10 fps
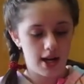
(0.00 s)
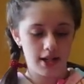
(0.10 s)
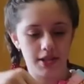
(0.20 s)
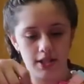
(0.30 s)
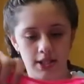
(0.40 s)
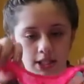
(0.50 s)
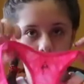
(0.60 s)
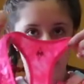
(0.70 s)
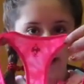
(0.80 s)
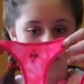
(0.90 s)
got this
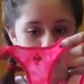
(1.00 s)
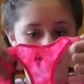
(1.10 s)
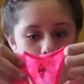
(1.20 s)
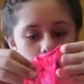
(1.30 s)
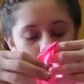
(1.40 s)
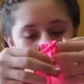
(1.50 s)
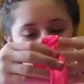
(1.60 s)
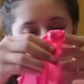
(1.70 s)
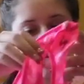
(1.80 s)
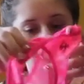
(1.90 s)
sports bra. It's
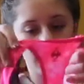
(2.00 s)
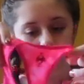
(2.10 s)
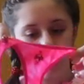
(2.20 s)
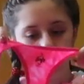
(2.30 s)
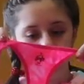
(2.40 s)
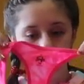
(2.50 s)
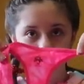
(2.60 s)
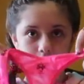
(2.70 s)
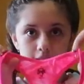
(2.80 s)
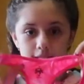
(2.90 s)
pink
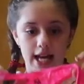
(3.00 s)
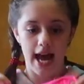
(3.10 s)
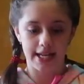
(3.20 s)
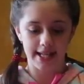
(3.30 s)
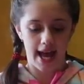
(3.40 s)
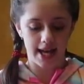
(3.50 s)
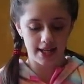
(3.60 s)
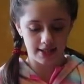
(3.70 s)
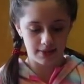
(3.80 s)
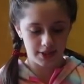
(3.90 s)
and tie-dye.
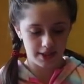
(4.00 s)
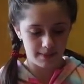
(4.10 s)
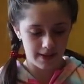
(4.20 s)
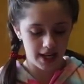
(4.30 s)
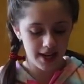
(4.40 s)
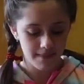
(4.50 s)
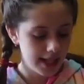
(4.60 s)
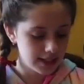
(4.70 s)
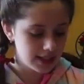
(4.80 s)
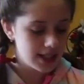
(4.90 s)
It's really pretty.
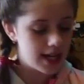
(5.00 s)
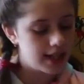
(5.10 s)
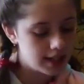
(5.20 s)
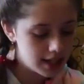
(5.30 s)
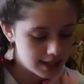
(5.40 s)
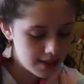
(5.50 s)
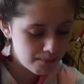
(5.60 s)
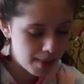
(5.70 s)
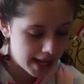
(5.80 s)
And then I got some